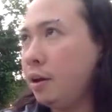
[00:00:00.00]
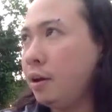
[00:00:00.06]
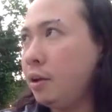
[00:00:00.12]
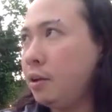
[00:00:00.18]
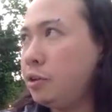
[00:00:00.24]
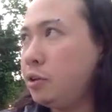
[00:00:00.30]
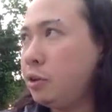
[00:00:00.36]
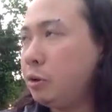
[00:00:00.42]

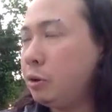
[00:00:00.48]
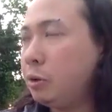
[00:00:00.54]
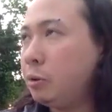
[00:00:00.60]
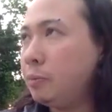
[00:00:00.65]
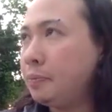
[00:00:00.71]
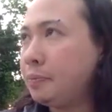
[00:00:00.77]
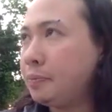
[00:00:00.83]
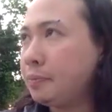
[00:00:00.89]

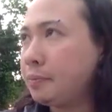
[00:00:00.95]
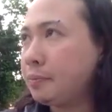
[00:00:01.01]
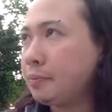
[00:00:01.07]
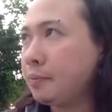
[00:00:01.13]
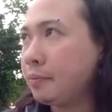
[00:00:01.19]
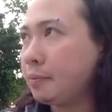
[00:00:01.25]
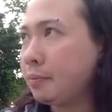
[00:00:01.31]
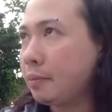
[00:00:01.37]
to
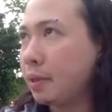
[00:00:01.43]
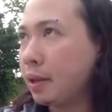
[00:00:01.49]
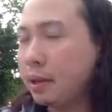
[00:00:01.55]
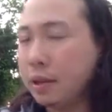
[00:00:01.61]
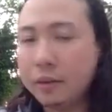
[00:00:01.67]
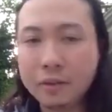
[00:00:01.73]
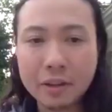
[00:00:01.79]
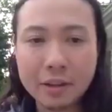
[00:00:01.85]

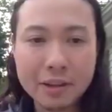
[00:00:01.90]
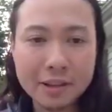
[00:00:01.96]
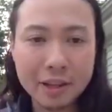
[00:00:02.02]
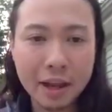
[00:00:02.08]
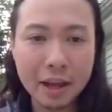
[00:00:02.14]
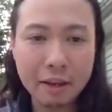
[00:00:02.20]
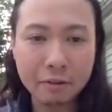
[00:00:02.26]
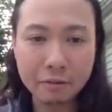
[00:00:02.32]
living this
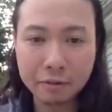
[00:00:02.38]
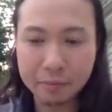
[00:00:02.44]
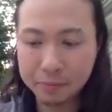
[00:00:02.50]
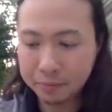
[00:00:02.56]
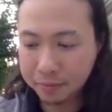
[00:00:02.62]
life